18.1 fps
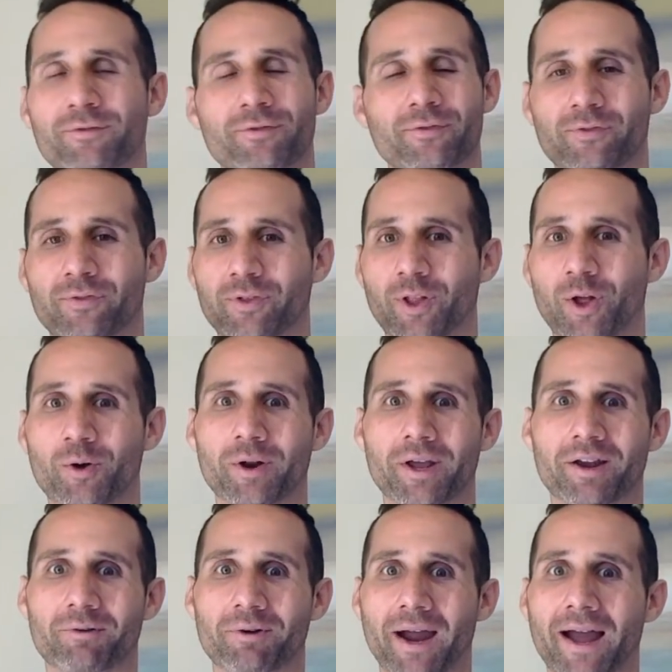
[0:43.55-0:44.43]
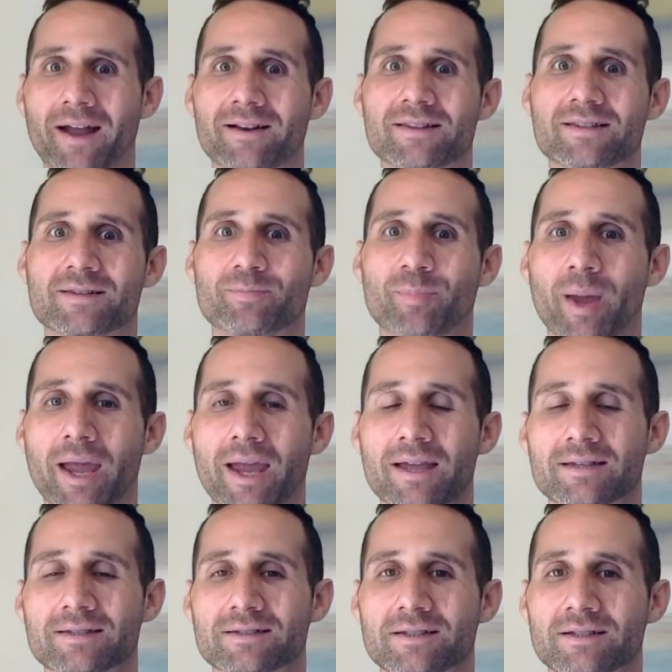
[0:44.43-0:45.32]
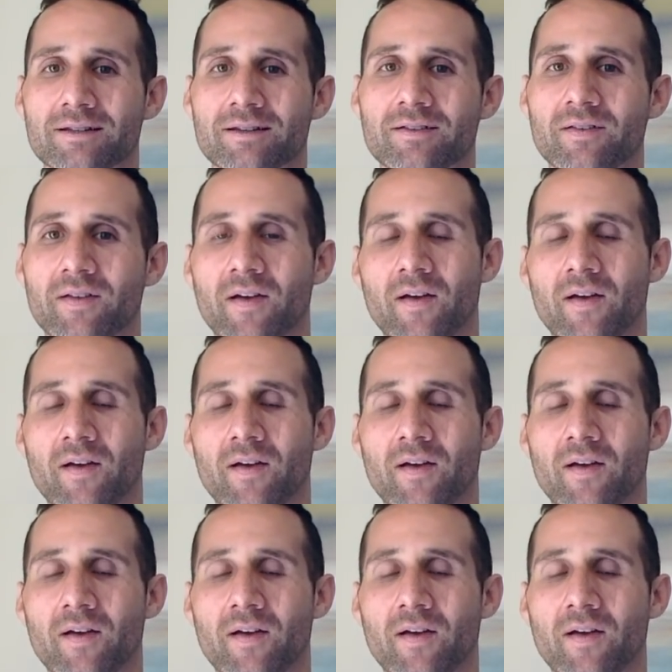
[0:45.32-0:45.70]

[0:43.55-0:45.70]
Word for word: floating around in space and